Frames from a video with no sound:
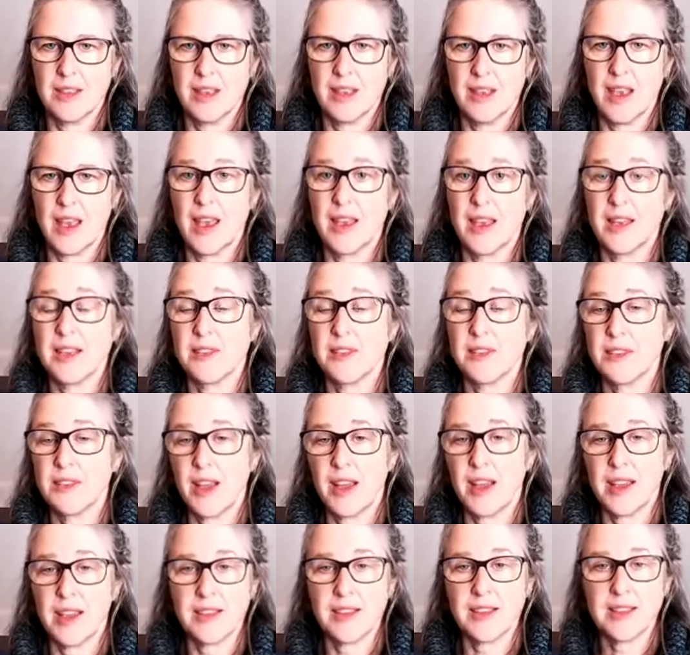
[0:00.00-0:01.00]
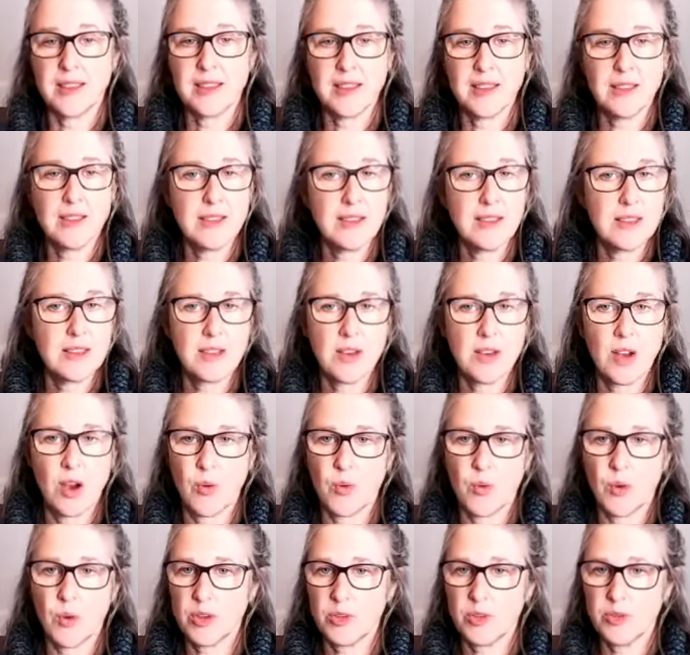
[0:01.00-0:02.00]
And if lying still does not
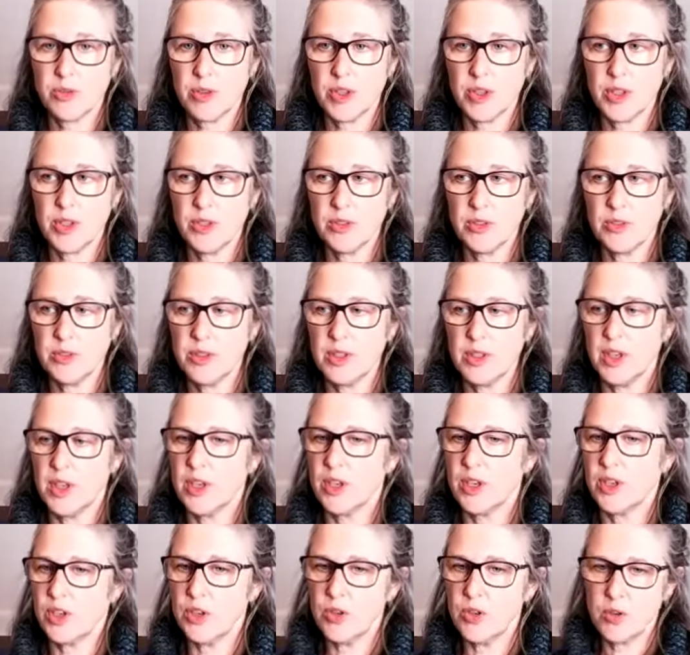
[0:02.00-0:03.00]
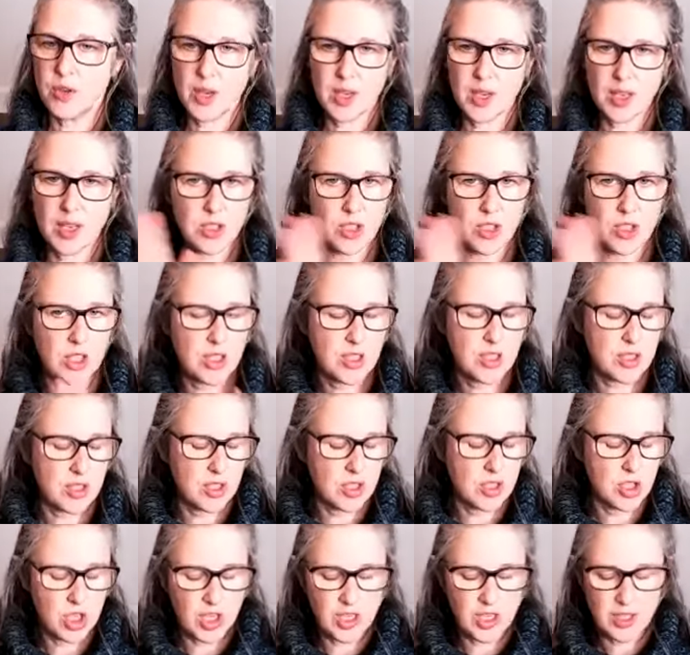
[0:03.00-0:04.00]
work for you, you can just
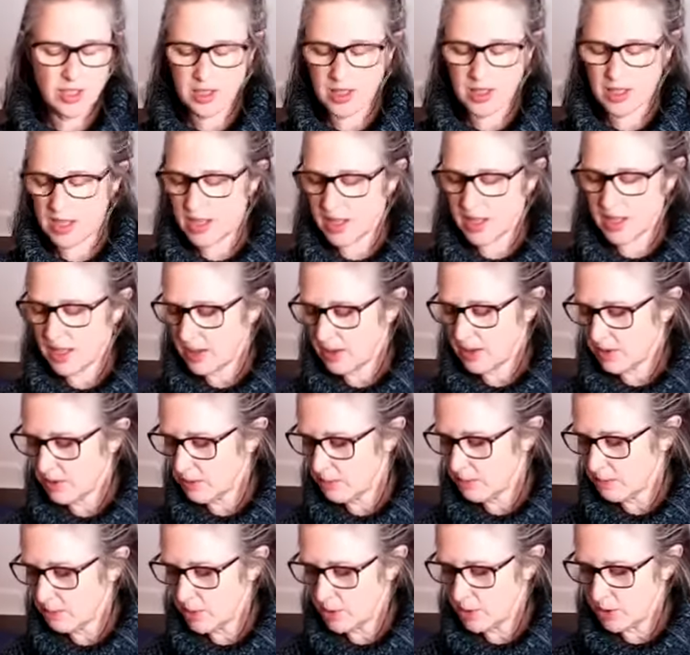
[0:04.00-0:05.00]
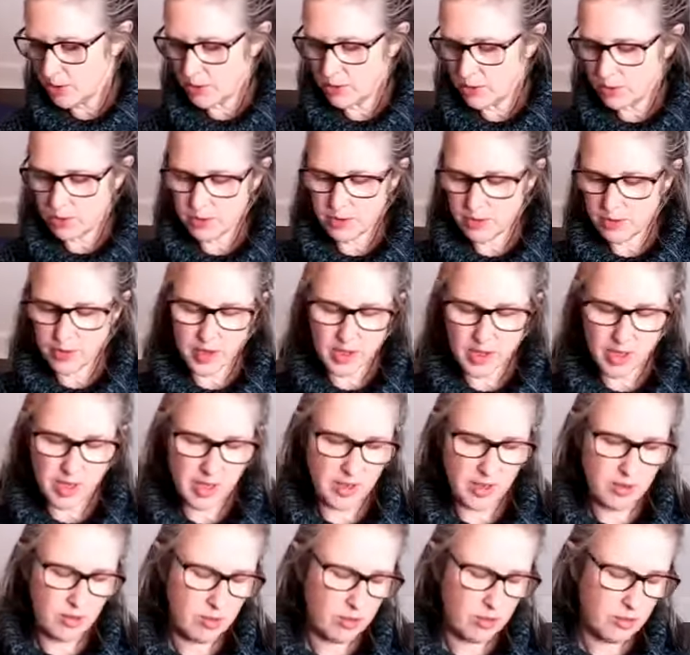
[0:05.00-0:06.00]
gently move
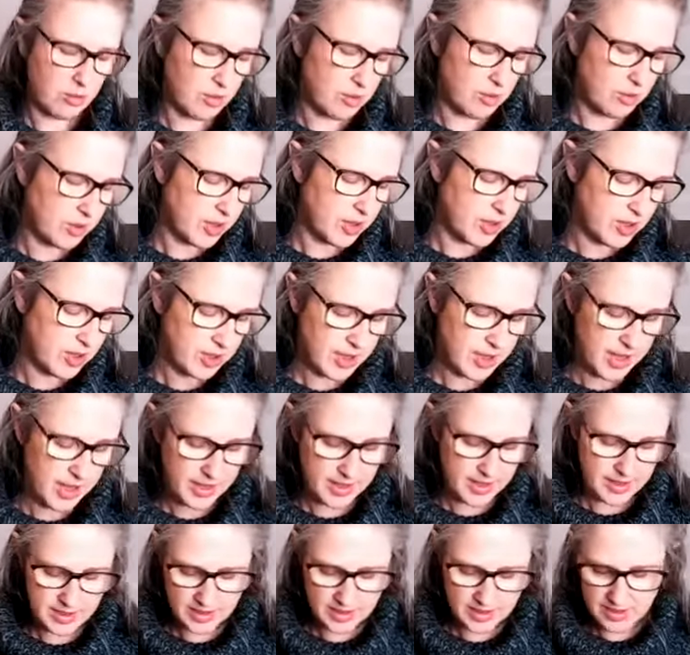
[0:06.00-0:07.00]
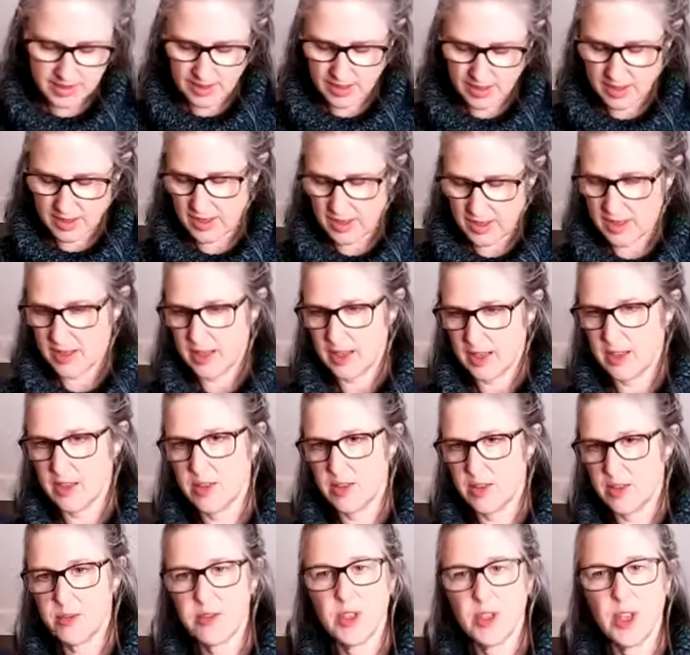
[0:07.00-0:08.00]
and roll your legs and
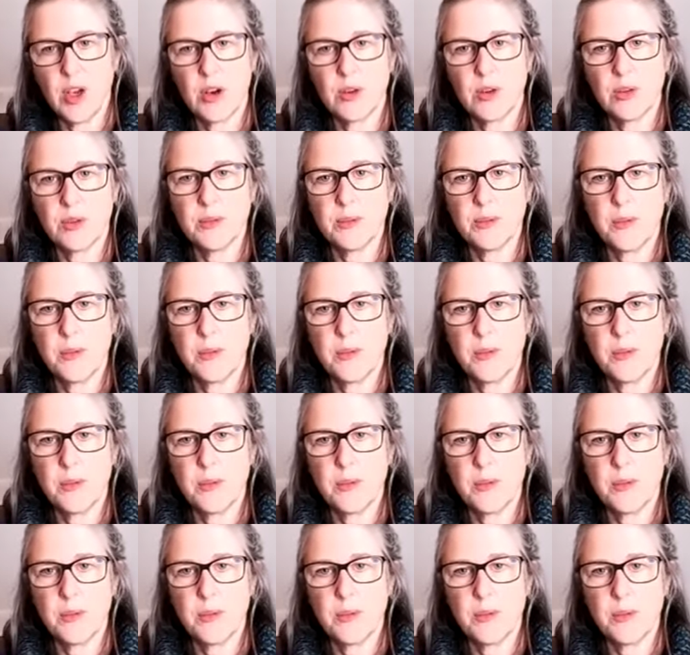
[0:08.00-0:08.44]
flow